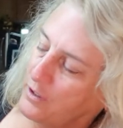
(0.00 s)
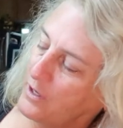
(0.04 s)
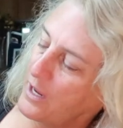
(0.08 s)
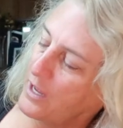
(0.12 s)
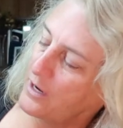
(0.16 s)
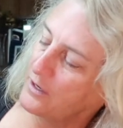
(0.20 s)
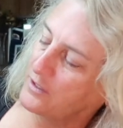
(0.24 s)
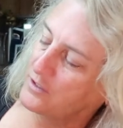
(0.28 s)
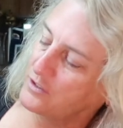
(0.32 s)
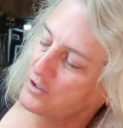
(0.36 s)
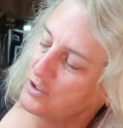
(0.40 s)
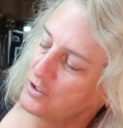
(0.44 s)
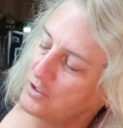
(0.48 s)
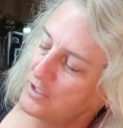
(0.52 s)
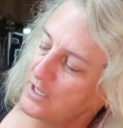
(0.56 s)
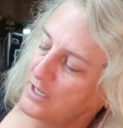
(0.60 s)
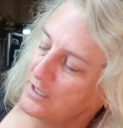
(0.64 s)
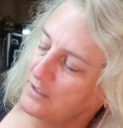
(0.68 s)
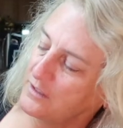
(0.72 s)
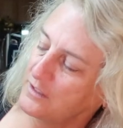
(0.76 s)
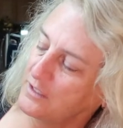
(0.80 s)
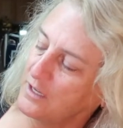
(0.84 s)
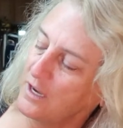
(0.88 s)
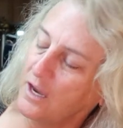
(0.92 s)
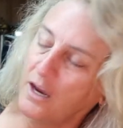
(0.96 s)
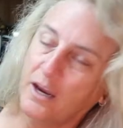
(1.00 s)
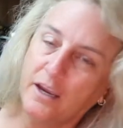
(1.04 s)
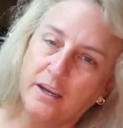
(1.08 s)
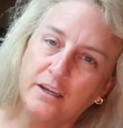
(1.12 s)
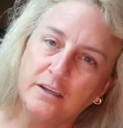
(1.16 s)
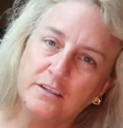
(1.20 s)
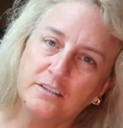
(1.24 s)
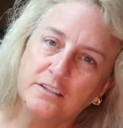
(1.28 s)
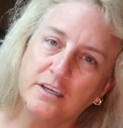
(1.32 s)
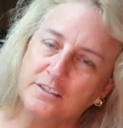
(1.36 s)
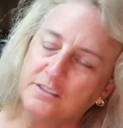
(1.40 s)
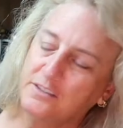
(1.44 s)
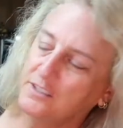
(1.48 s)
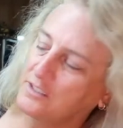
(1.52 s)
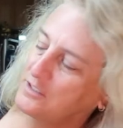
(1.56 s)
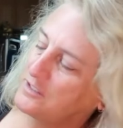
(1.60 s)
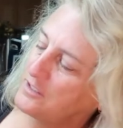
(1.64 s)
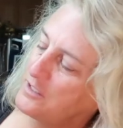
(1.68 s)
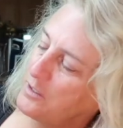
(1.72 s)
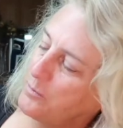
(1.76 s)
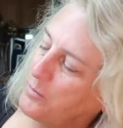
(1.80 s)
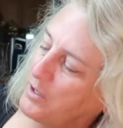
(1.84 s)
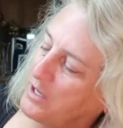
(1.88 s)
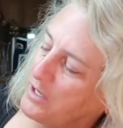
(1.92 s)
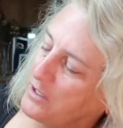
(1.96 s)
it out is you take the height, the
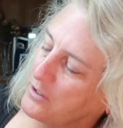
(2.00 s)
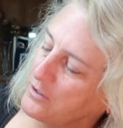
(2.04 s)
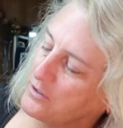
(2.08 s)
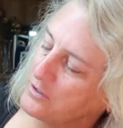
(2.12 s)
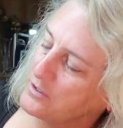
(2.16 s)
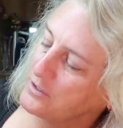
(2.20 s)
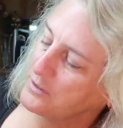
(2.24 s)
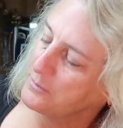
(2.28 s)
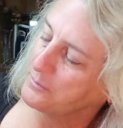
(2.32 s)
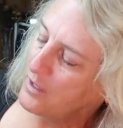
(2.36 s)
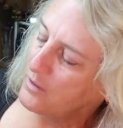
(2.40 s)
60 meters,